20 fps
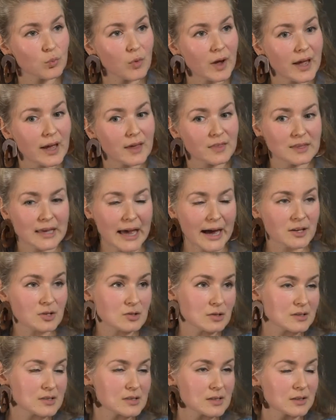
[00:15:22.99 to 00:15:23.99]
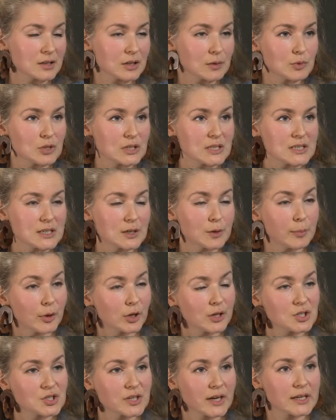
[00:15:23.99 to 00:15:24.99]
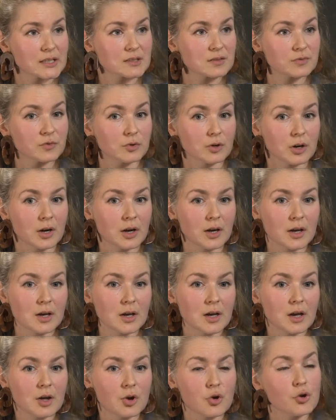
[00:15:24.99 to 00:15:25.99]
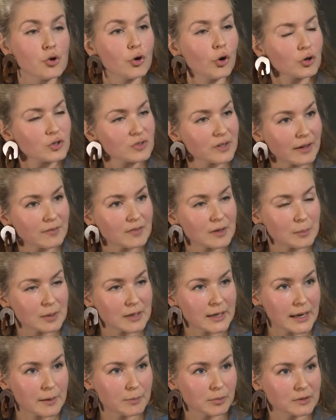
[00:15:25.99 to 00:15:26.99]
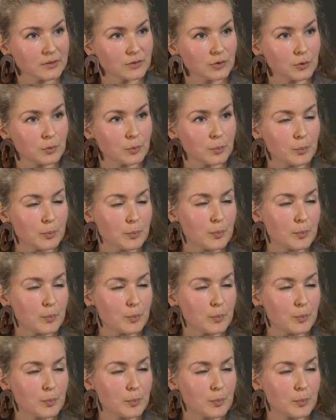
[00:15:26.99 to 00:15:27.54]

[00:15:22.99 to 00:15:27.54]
where the adults in the community apologize for not having been able to